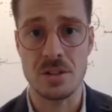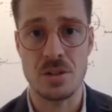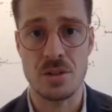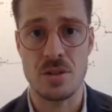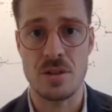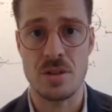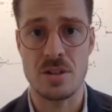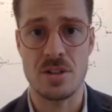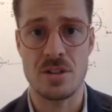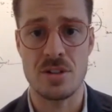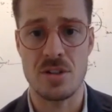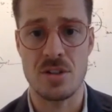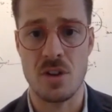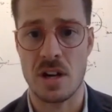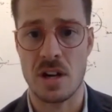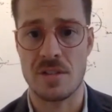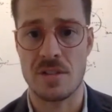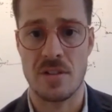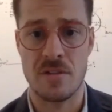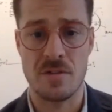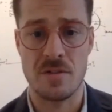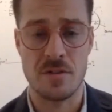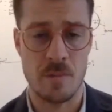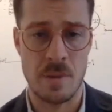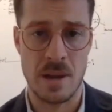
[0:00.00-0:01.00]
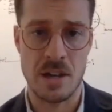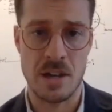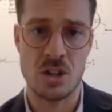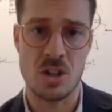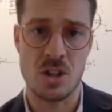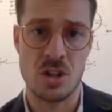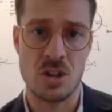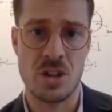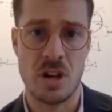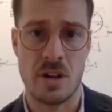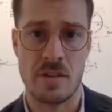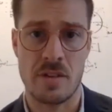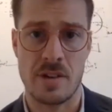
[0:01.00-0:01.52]
to the design of information
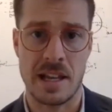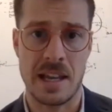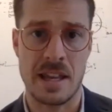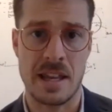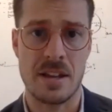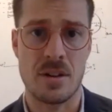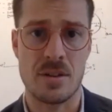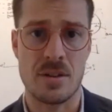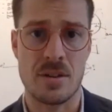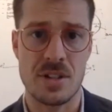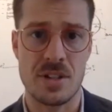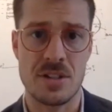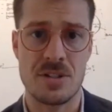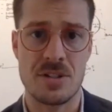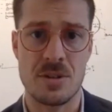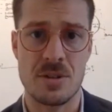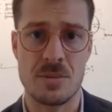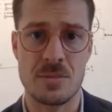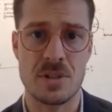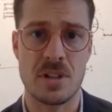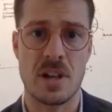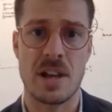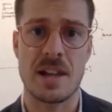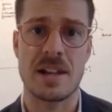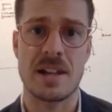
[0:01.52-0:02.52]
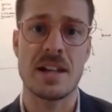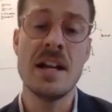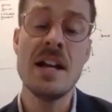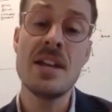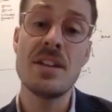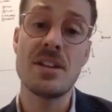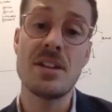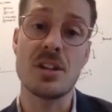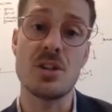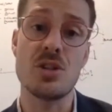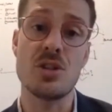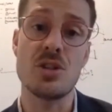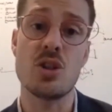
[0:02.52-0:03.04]
sharing ecosystems like
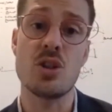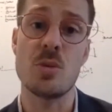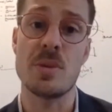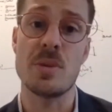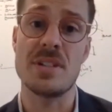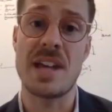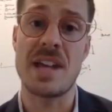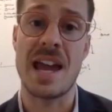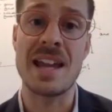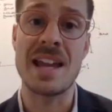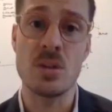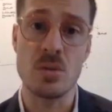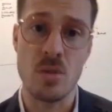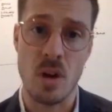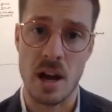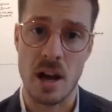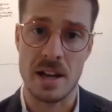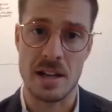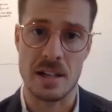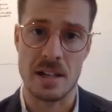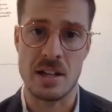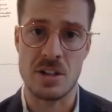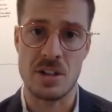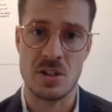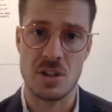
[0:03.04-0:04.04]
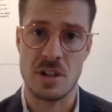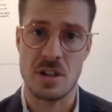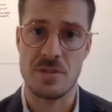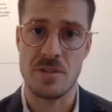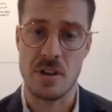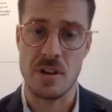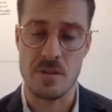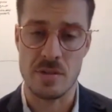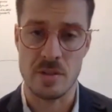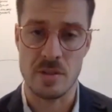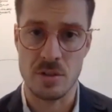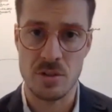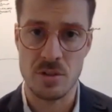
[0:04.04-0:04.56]
the Consumer Data Right Initiative
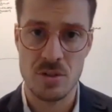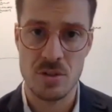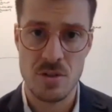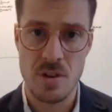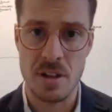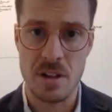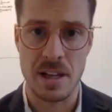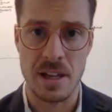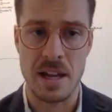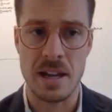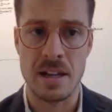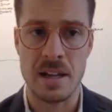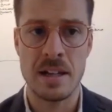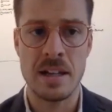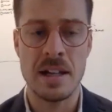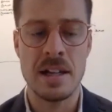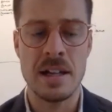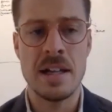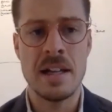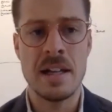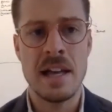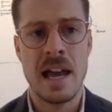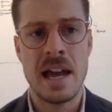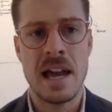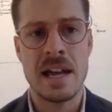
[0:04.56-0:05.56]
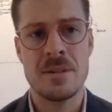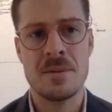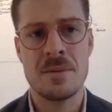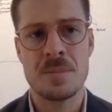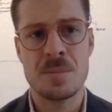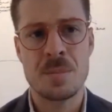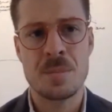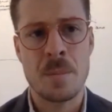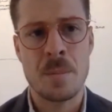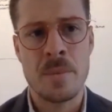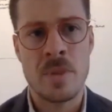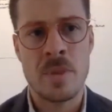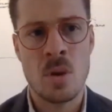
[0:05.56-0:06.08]
here in Australia. And
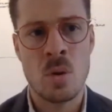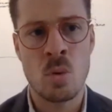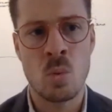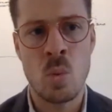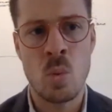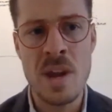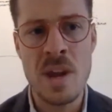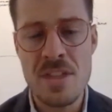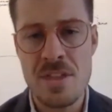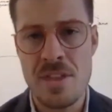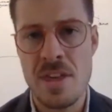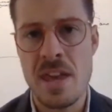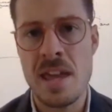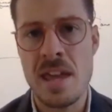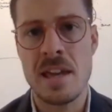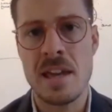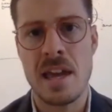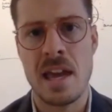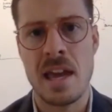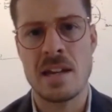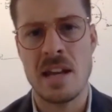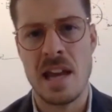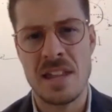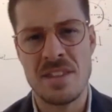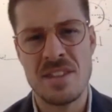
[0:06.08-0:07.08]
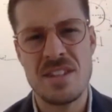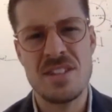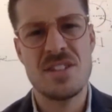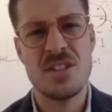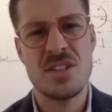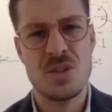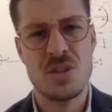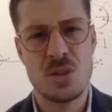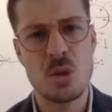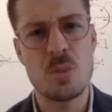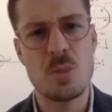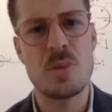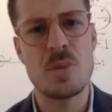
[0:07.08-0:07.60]
we think, and this
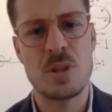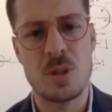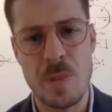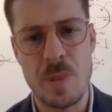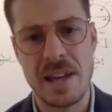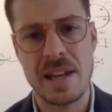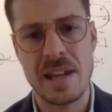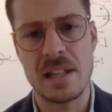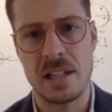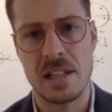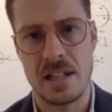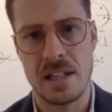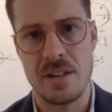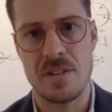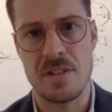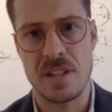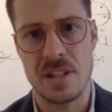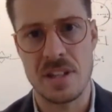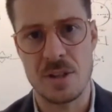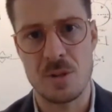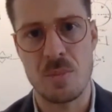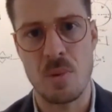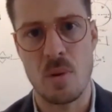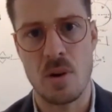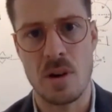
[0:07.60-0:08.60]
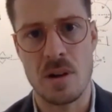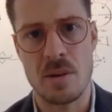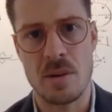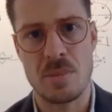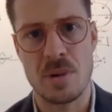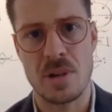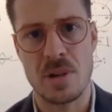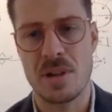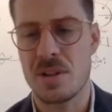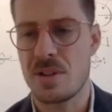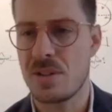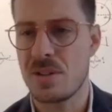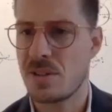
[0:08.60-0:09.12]
is super speculative at this point
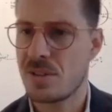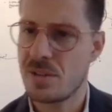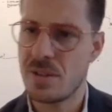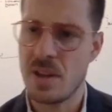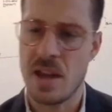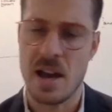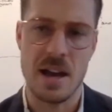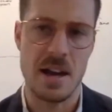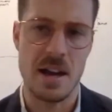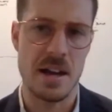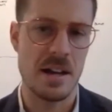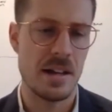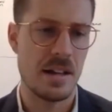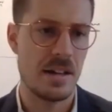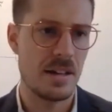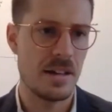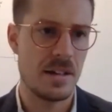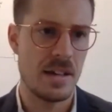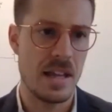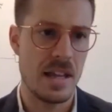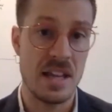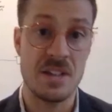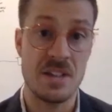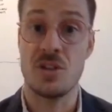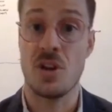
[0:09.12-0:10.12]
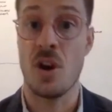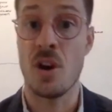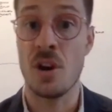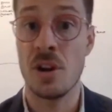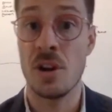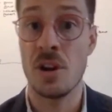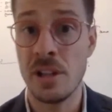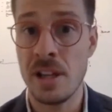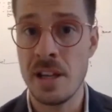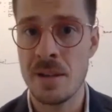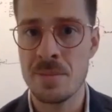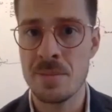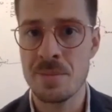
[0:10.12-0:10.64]
because it's
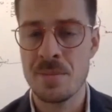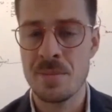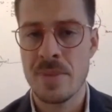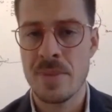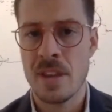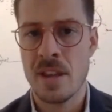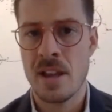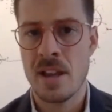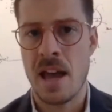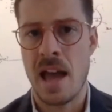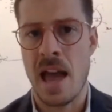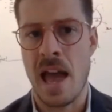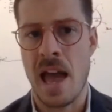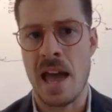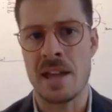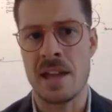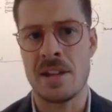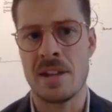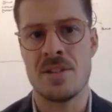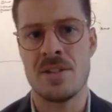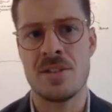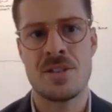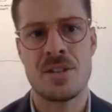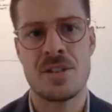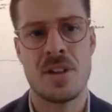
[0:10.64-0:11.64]
early and